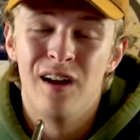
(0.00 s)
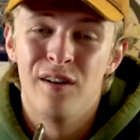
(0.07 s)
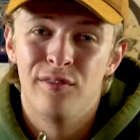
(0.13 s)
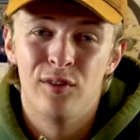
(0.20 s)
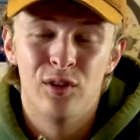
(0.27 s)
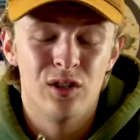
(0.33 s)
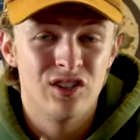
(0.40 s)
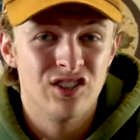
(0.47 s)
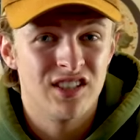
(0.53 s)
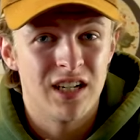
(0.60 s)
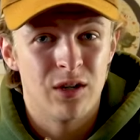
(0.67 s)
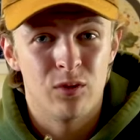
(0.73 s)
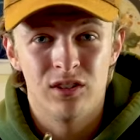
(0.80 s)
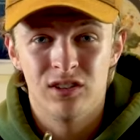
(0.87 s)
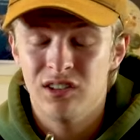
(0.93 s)
footage
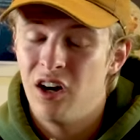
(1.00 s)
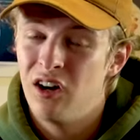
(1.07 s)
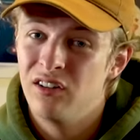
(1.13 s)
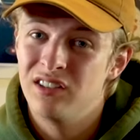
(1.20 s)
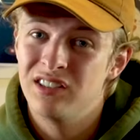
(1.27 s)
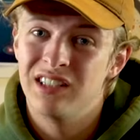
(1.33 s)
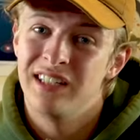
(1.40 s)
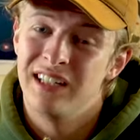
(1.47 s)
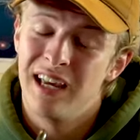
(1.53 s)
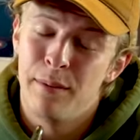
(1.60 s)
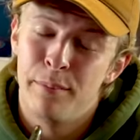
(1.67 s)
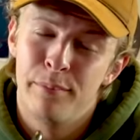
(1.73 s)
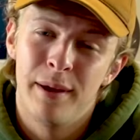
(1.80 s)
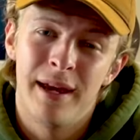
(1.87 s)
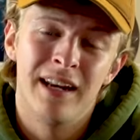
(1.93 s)
that was honestly a
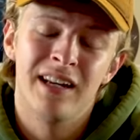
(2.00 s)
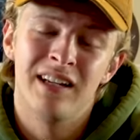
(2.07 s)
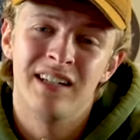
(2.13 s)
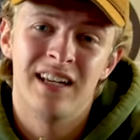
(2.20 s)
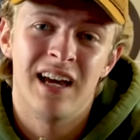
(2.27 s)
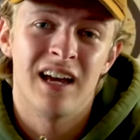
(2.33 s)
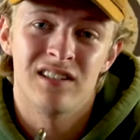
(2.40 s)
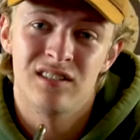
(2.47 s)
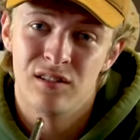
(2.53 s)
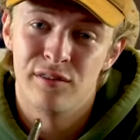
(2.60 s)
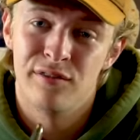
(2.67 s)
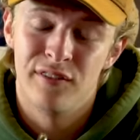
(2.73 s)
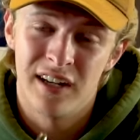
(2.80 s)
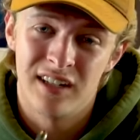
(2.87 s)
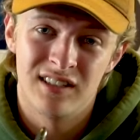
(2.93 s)
pain in the ass to
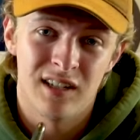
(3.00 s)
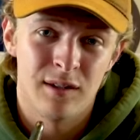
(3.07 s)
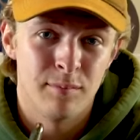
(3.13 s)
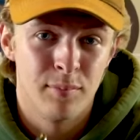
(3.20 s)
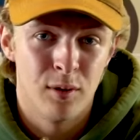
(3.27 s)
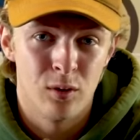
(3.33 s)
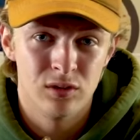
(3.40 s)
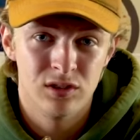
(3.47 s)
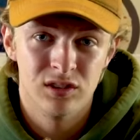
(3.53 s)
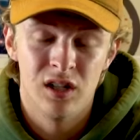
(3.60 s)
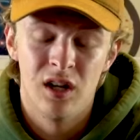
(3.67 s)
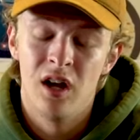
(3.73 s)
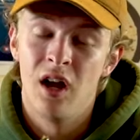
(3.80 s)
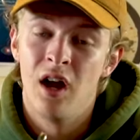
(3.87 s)
fix in post.